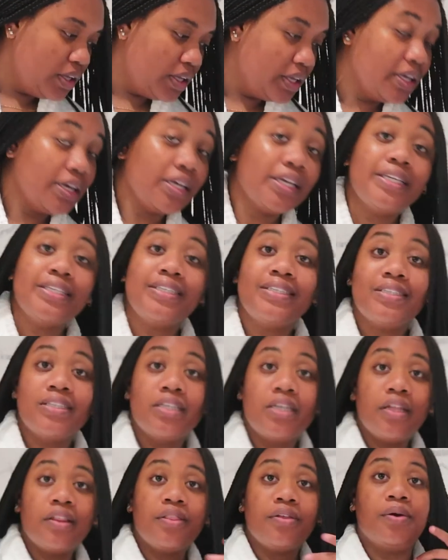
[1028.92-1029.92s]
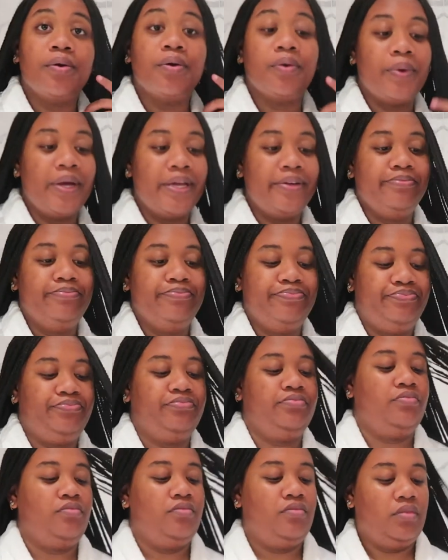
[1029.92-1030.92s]
And again, throw it away.
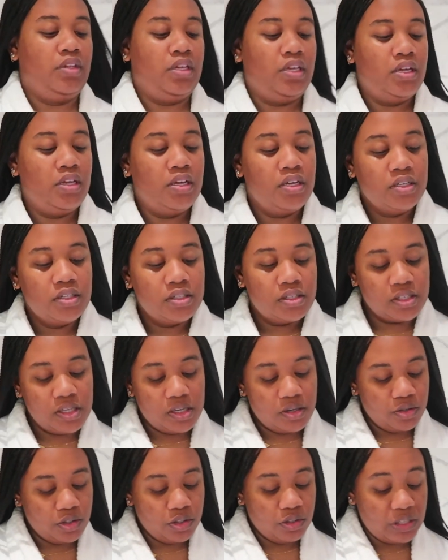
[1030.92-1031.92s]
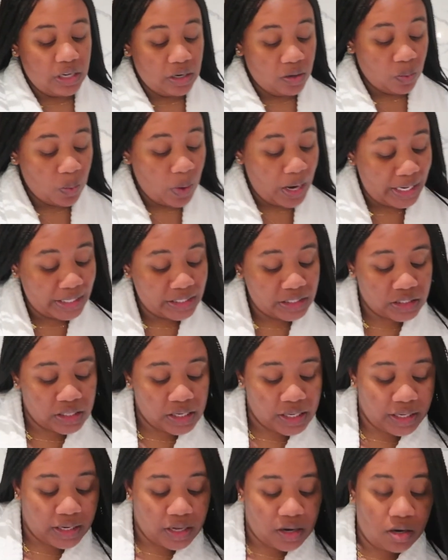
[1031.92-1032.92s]
So you don't wash
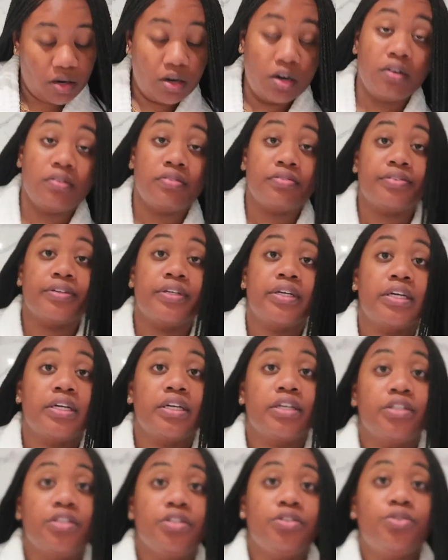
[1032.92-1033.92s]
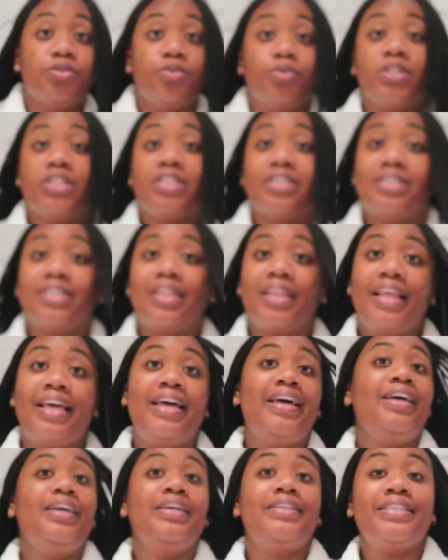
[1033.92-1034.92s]
it off. You just
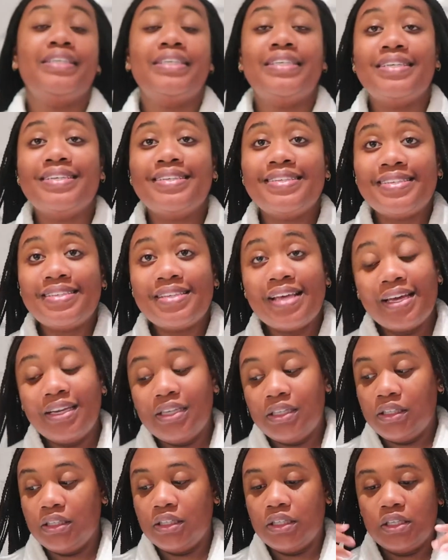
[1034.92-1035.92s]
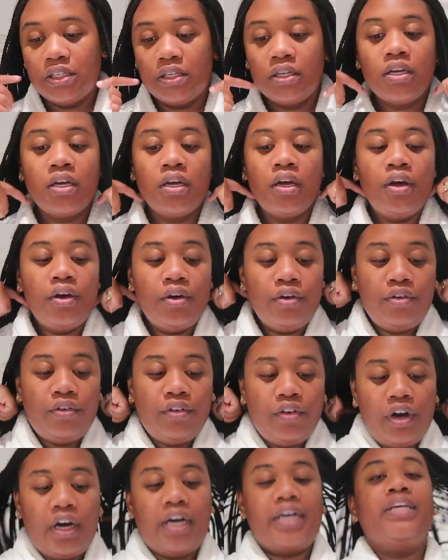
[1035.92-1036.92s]
let it set in
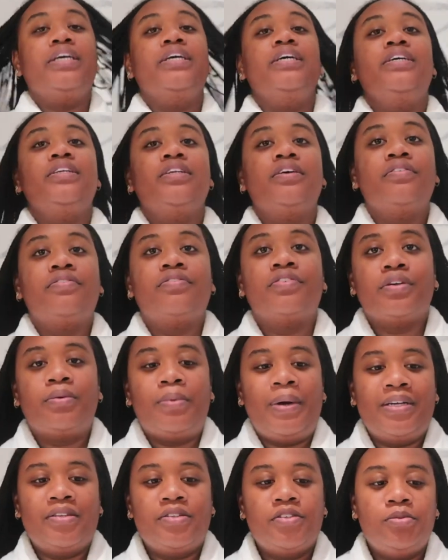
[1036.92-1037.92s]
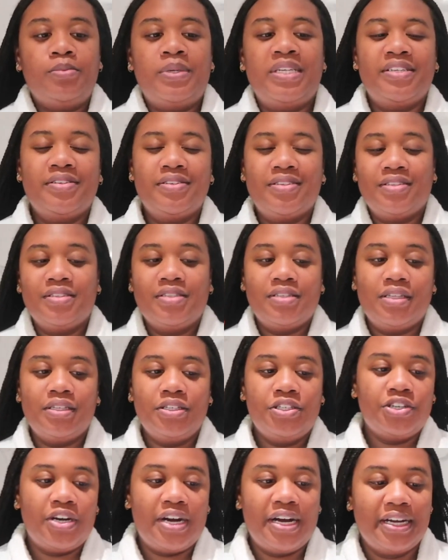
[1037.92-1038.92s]
again for about 2 minutes until
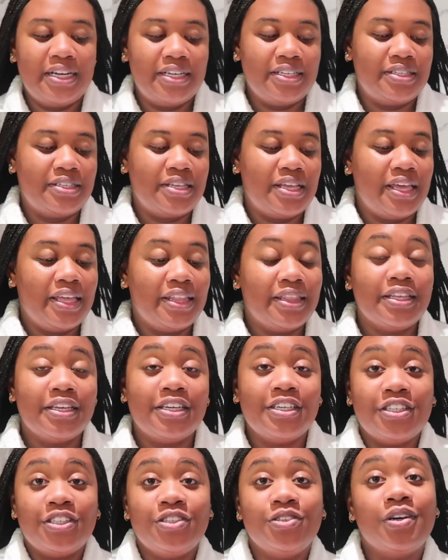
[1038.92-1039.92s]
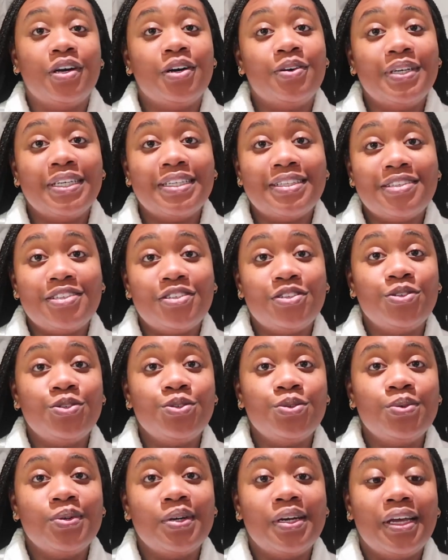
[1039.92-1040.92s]
it dries, and then you go
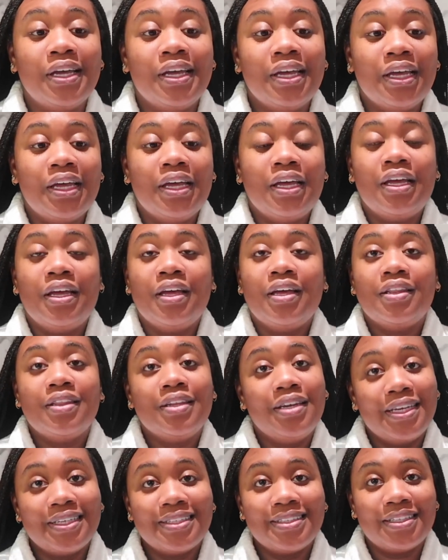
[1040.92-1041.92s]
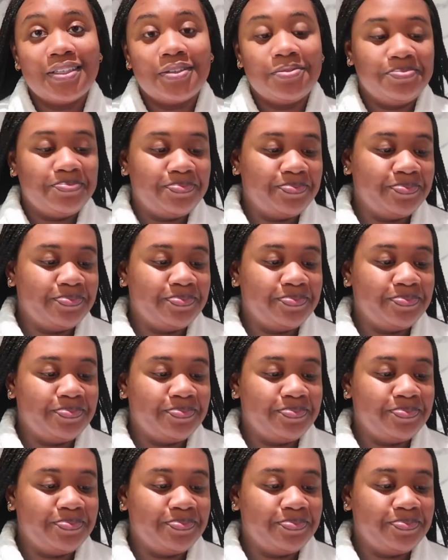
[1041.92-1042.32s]
into the next step.